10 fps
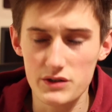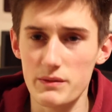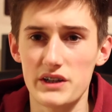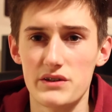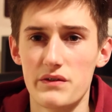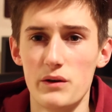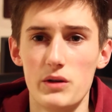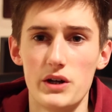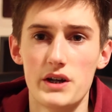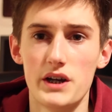makes the film
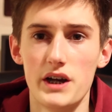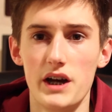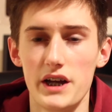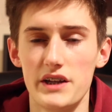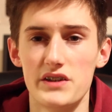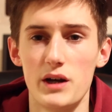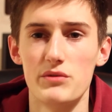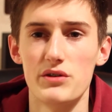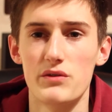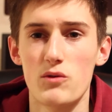look, in
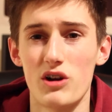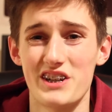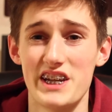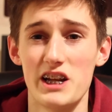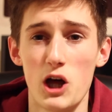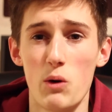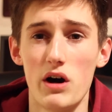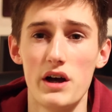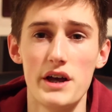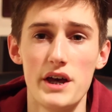terms of quality,
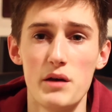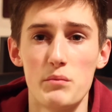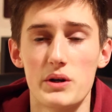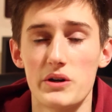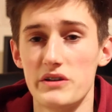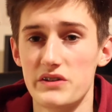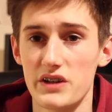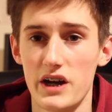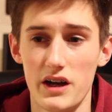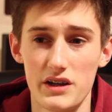lower, because
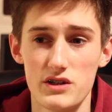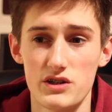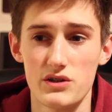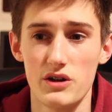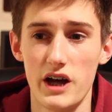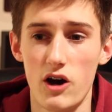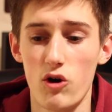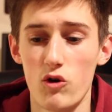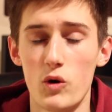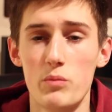you just got that
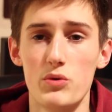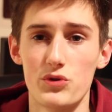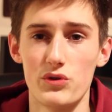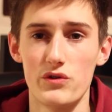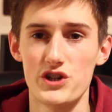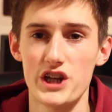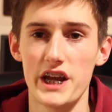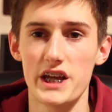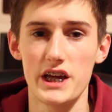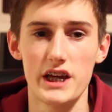horrible sort of
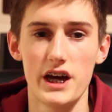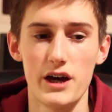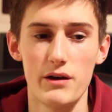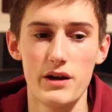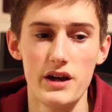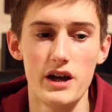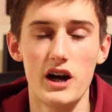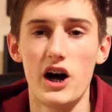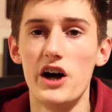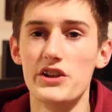shaky,
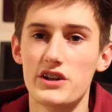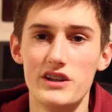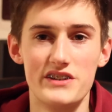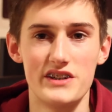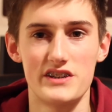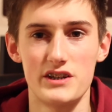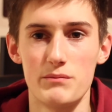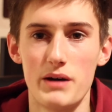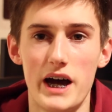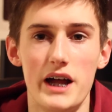
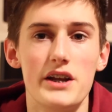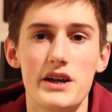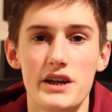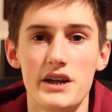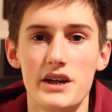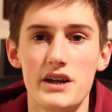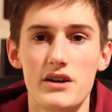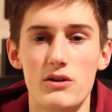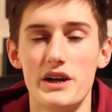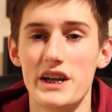inconsistent pan,
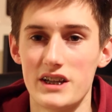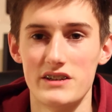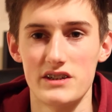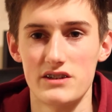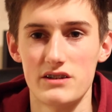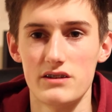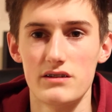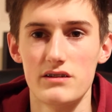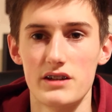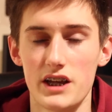or
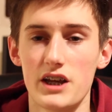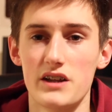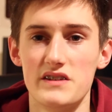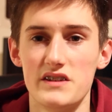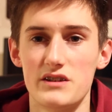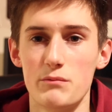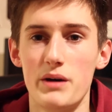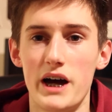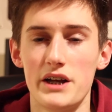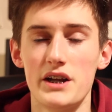inconsistent
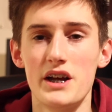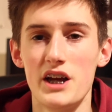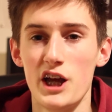pan.